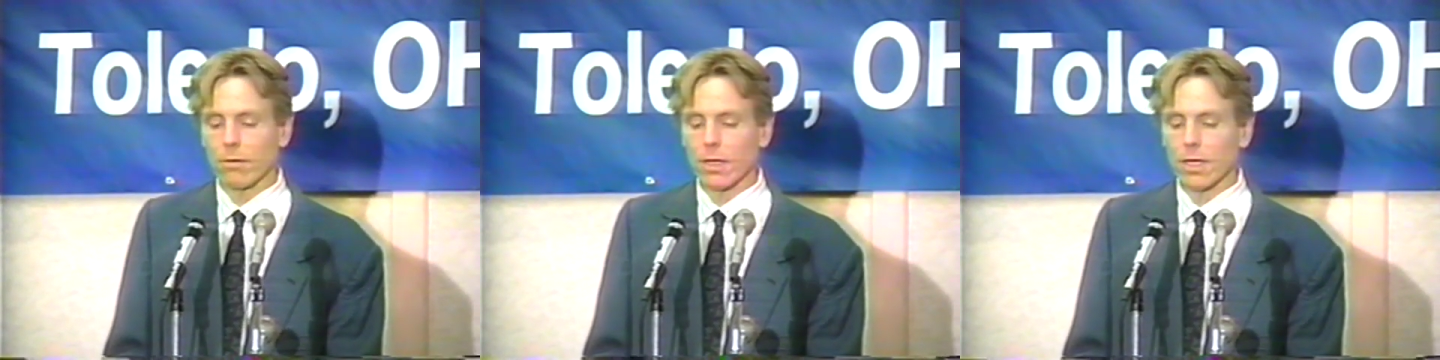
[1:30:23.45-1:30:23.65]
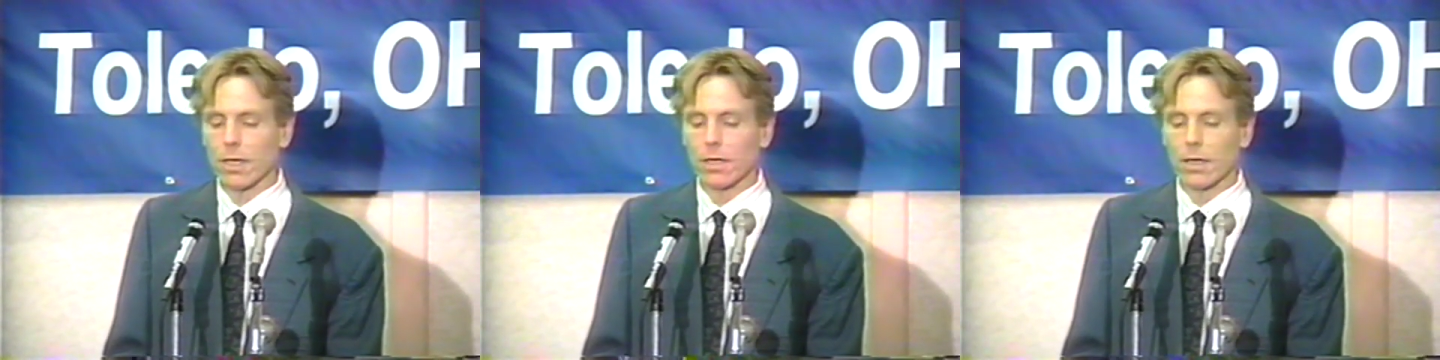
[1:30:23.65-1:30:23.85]

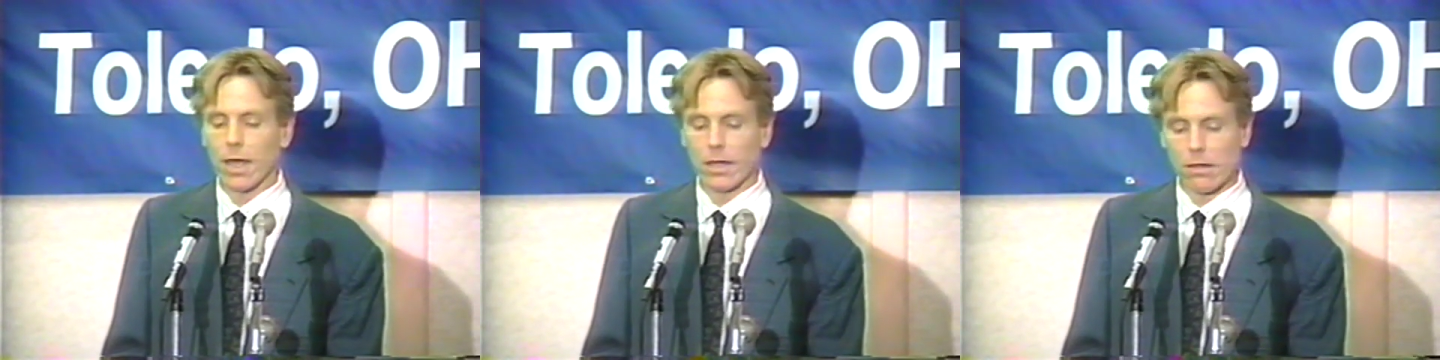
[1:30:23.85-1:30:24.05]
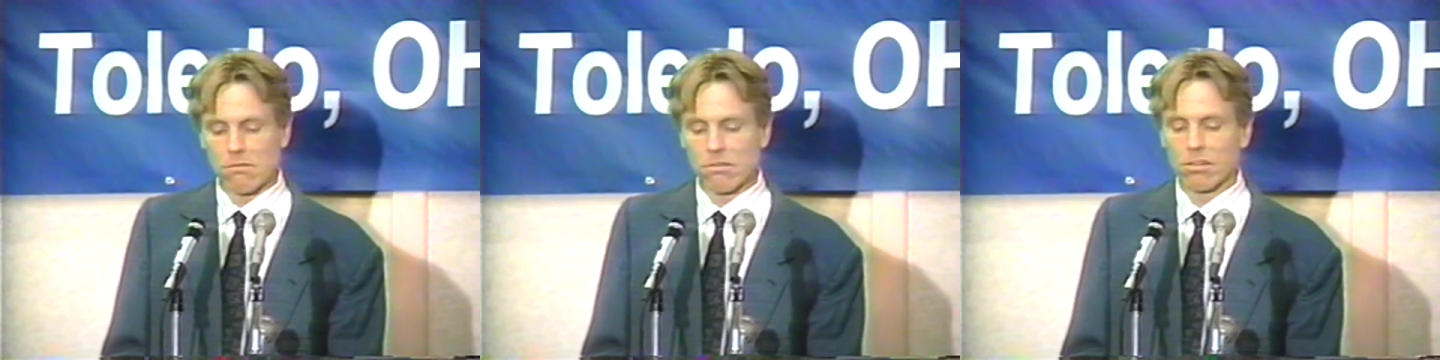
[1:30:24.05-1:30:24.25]
with it,
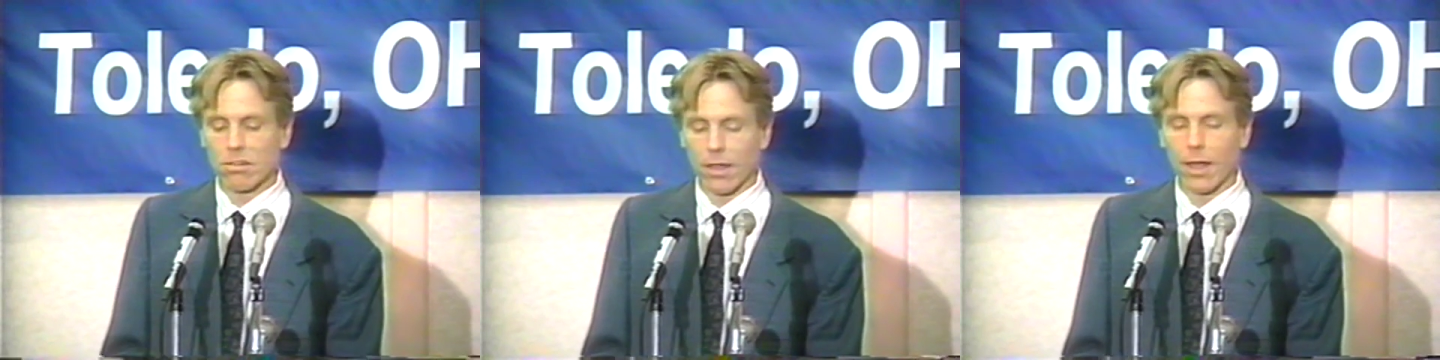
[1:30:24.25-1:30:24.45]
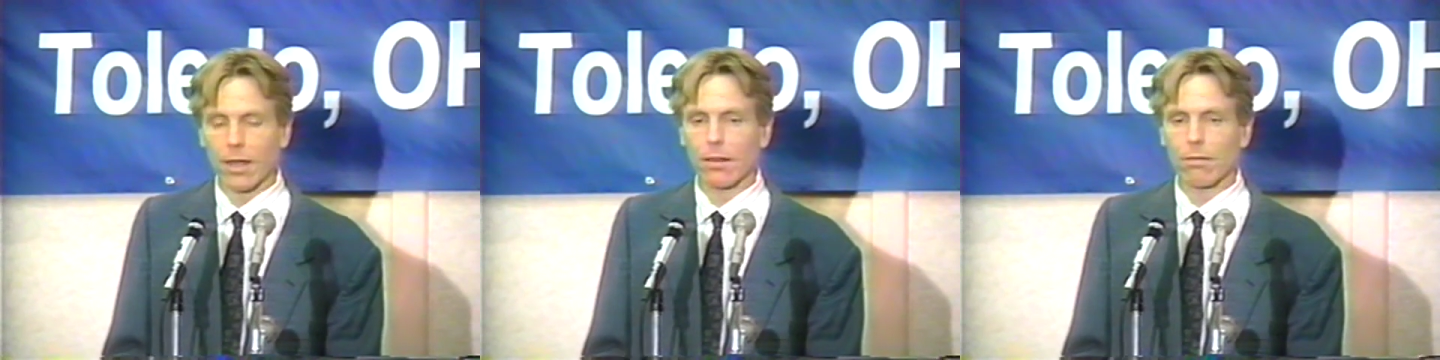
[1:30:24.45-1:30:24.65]
I
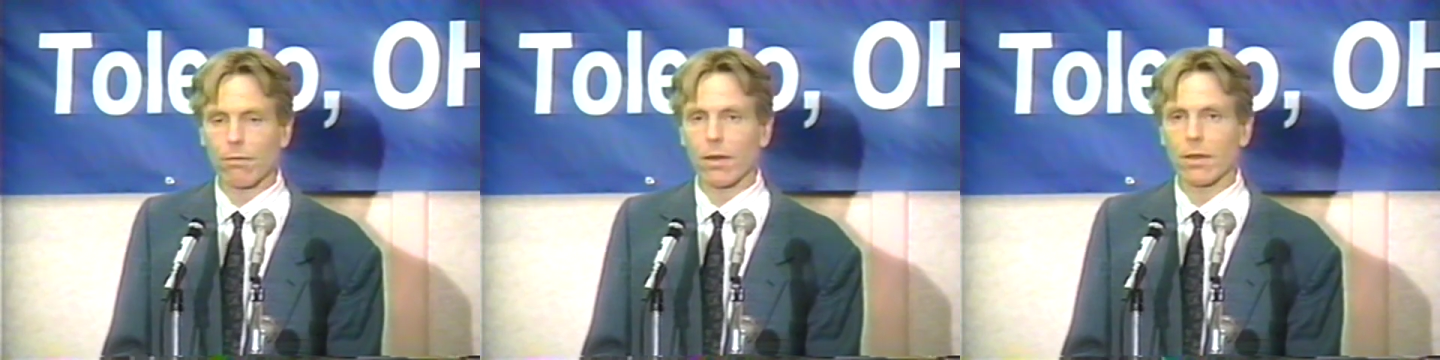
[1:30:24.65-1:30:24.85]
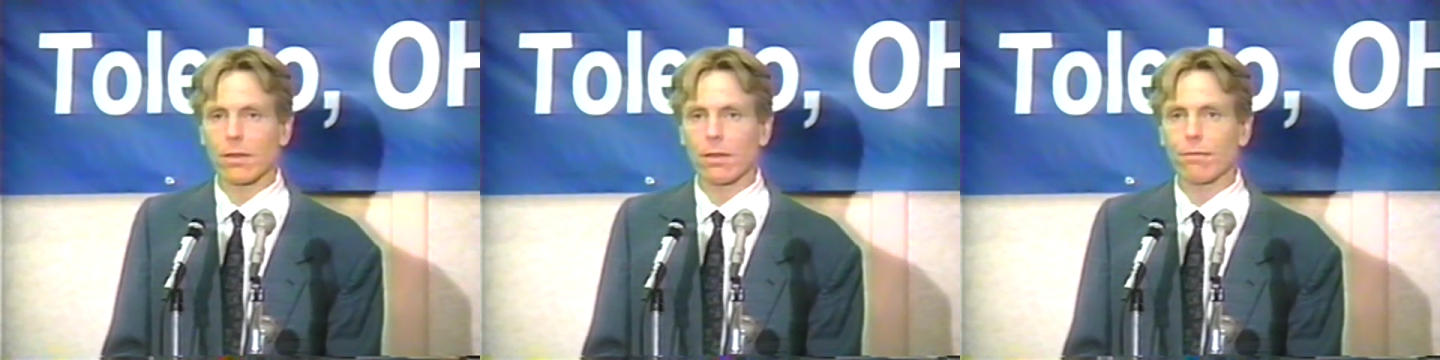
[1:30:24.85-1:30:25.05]
understand it's
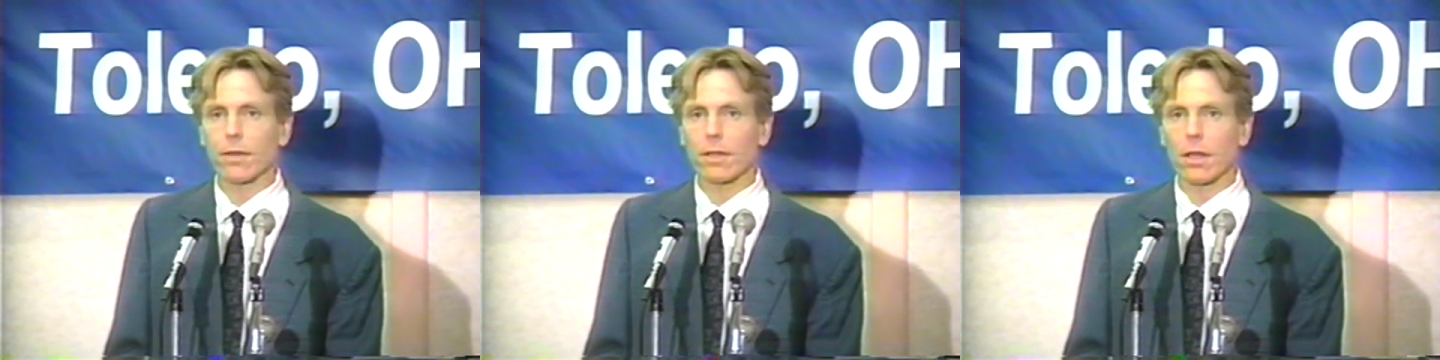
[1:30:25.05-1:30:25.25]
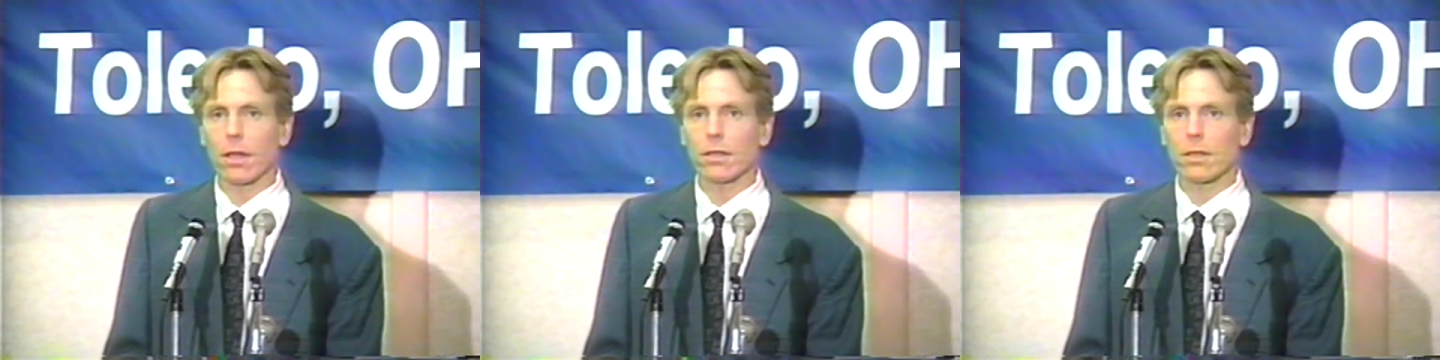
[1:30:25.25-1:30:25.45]
very
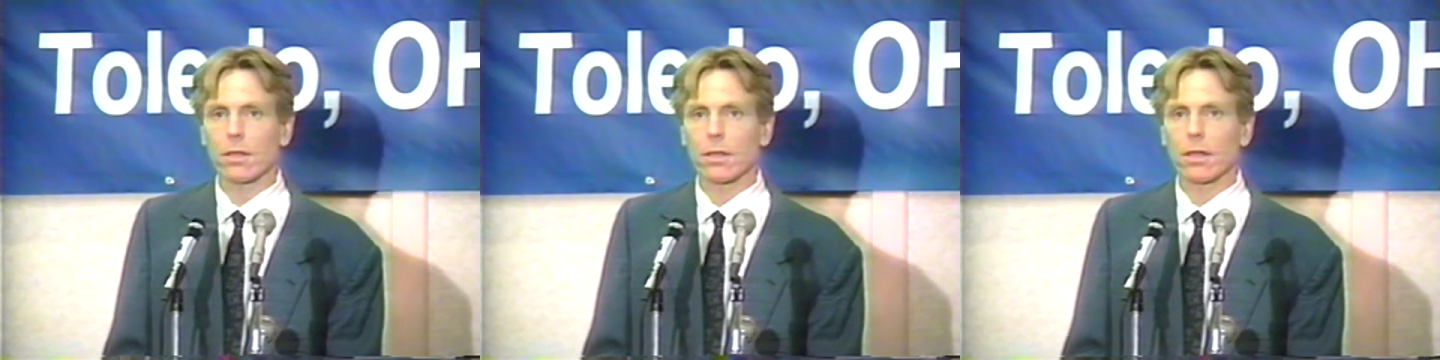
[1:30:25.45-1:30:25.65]
difficult,